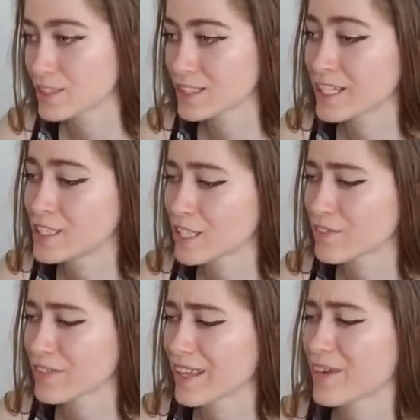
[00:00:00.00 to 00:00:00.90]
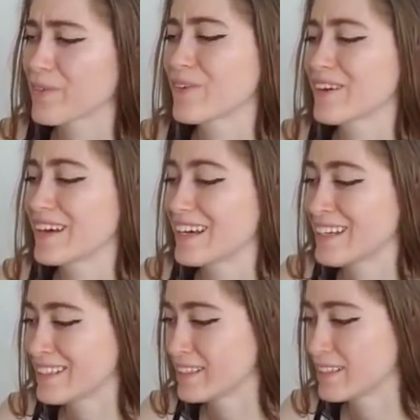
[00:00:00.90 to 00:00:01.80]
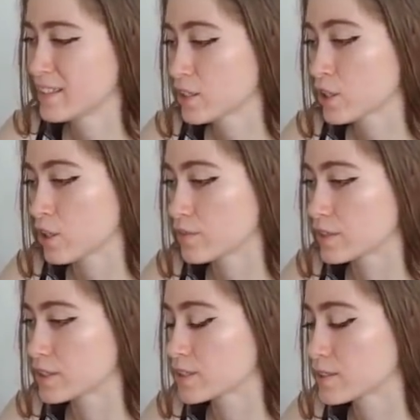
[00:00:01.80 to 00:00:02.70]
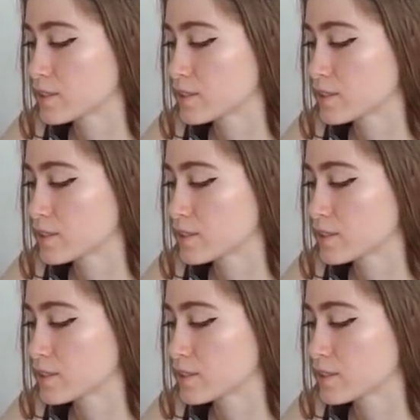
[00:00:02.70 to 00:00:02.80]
Just like Chick-fil-A, Culver's,